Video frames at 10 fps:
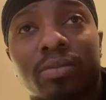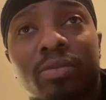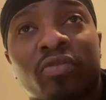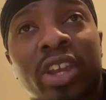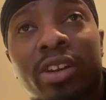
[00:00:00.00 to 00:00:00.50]

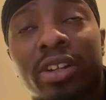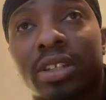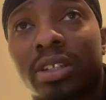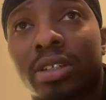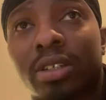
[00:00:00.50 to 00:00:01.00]

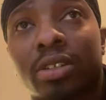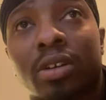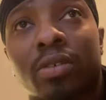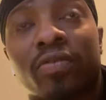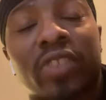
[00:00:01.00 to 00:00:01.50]
Very,
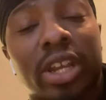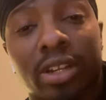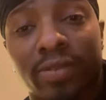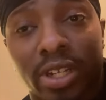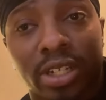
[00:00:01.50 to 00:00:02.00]

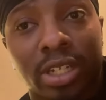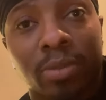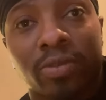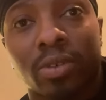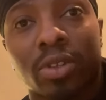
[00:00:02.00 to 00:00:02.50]
very
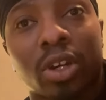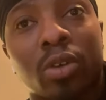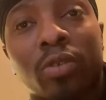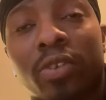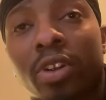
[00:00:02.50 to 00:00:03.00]
helpful. The
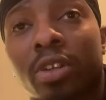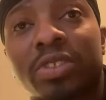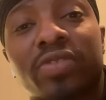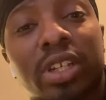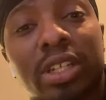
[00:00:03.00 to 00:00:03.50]
whole firm is
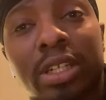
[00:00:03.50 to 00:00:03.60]
very